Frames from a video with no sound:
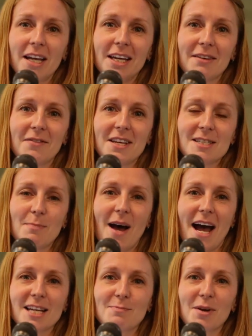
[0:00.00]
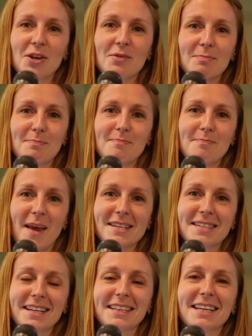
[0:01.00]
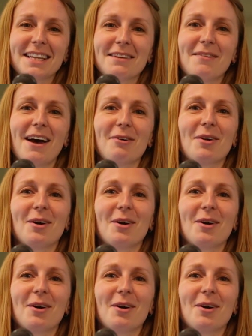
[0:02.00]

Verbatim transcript: any of these pies, but you basically leave out